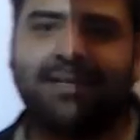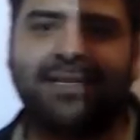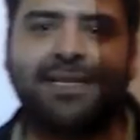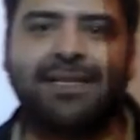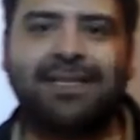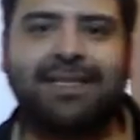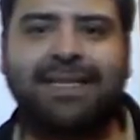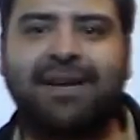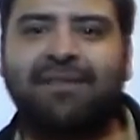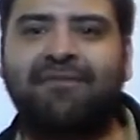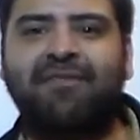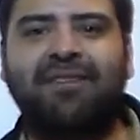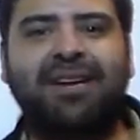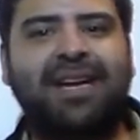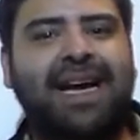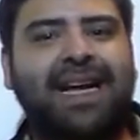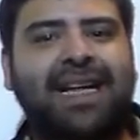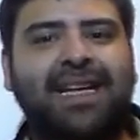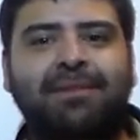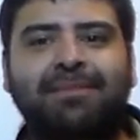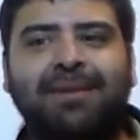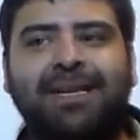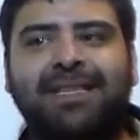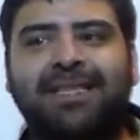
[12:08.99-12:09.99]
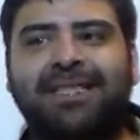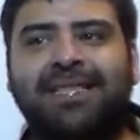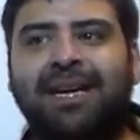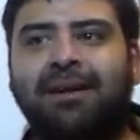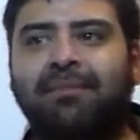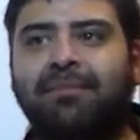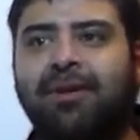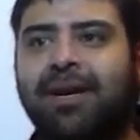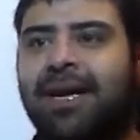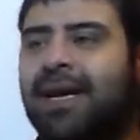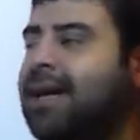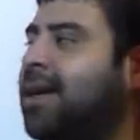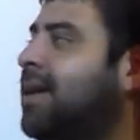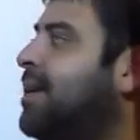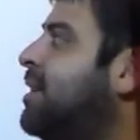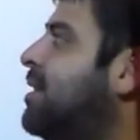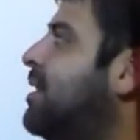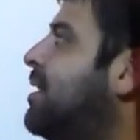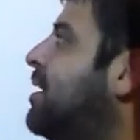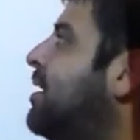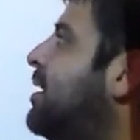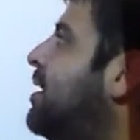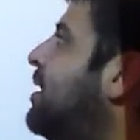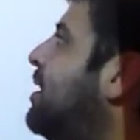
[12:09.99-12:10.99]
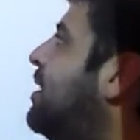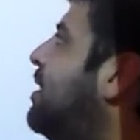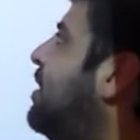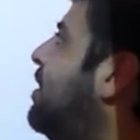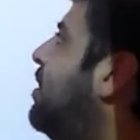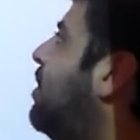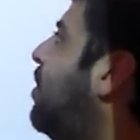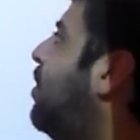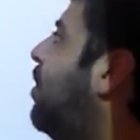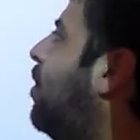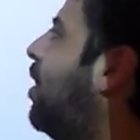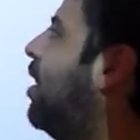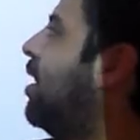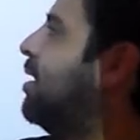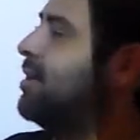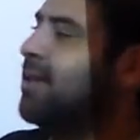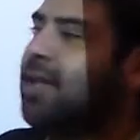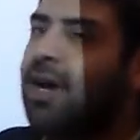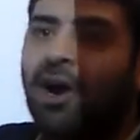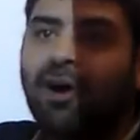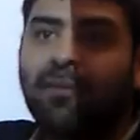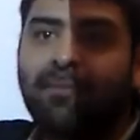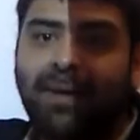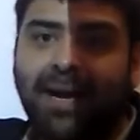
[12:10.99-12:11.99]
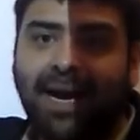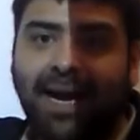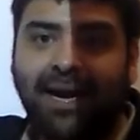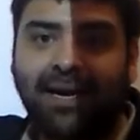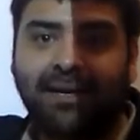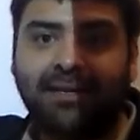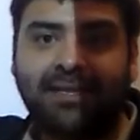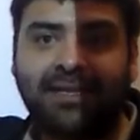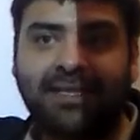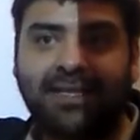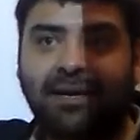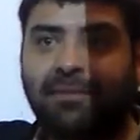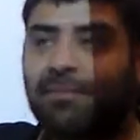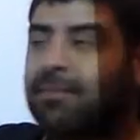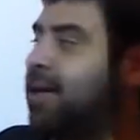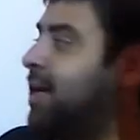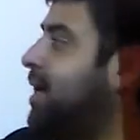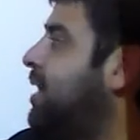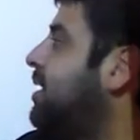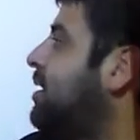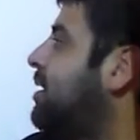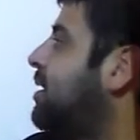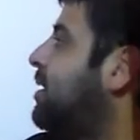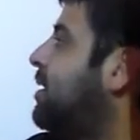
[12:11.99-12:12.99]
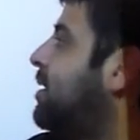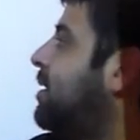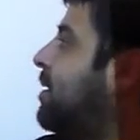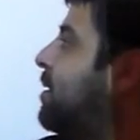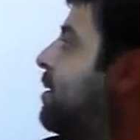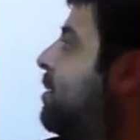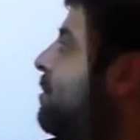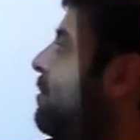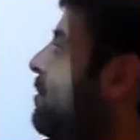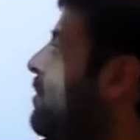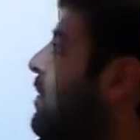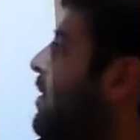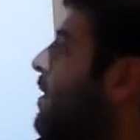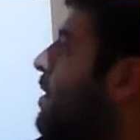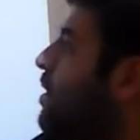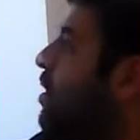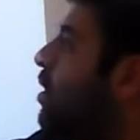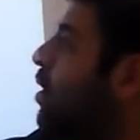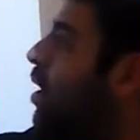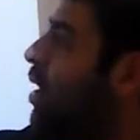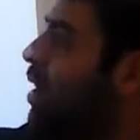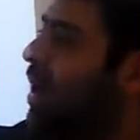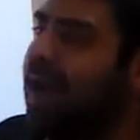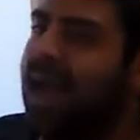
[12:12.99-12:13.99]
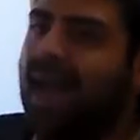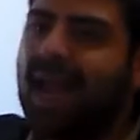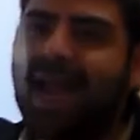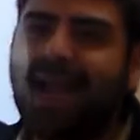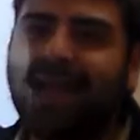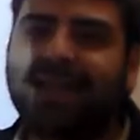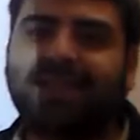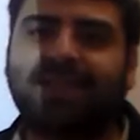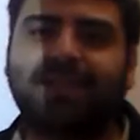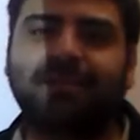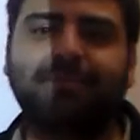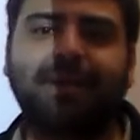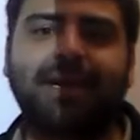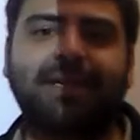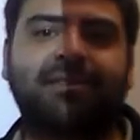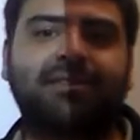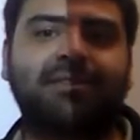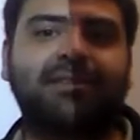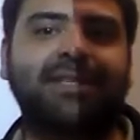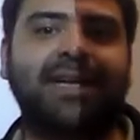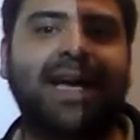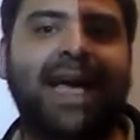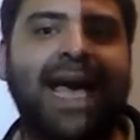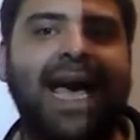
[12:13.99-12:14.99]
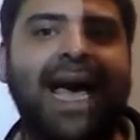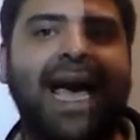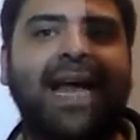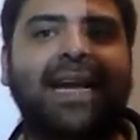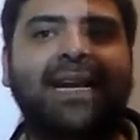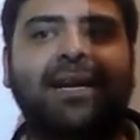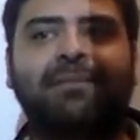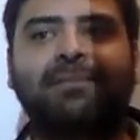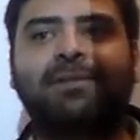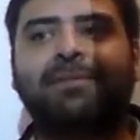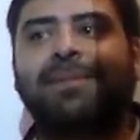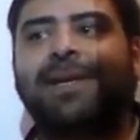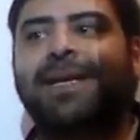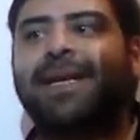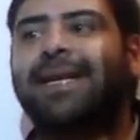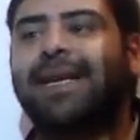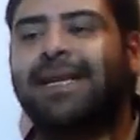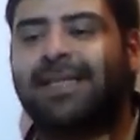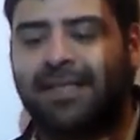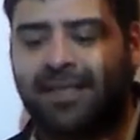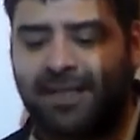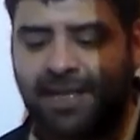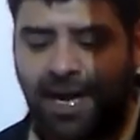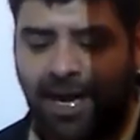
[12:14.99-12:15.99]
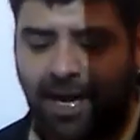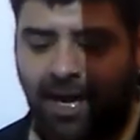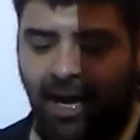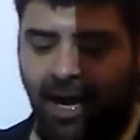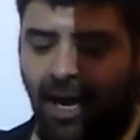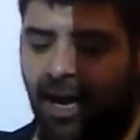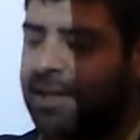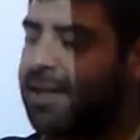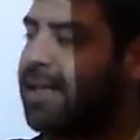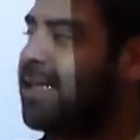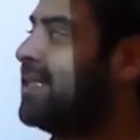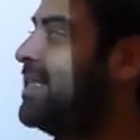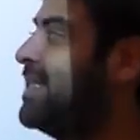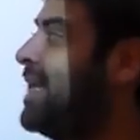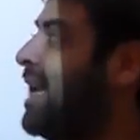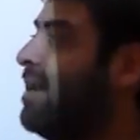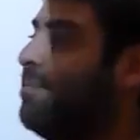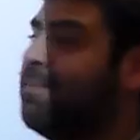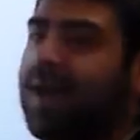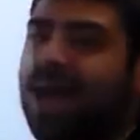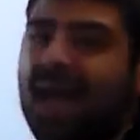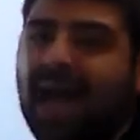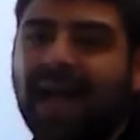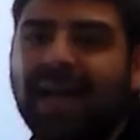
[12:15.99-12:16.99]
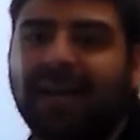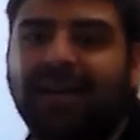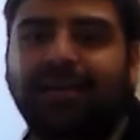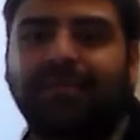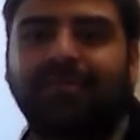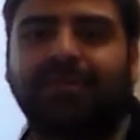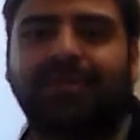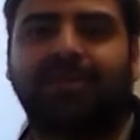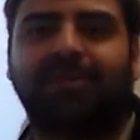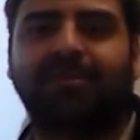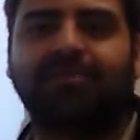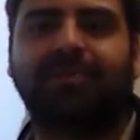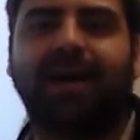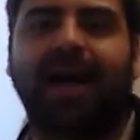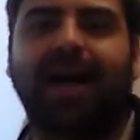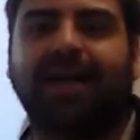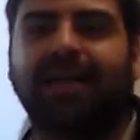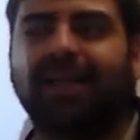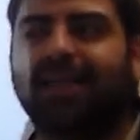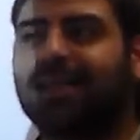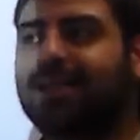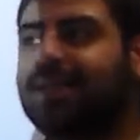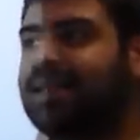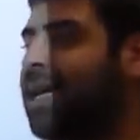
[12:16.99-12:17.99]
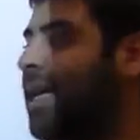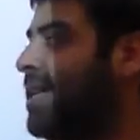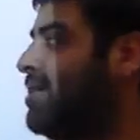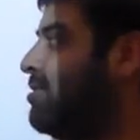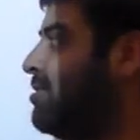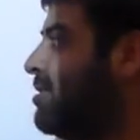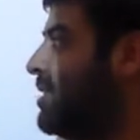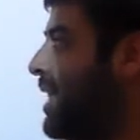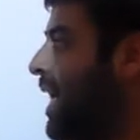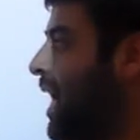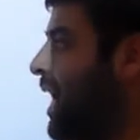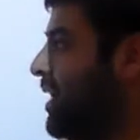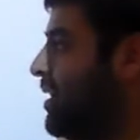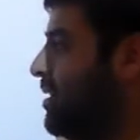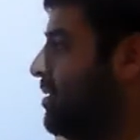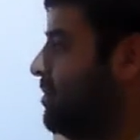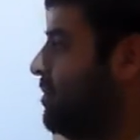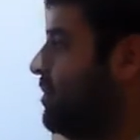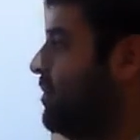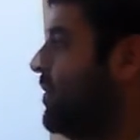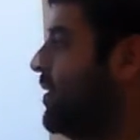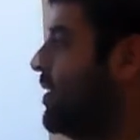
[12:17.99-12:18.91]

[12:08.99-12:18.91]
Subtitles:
there's a different element somewhere, or lone pairs somewhere, or asymmetrical atoms, meaning it's not all the same atoms surrounding the central atom.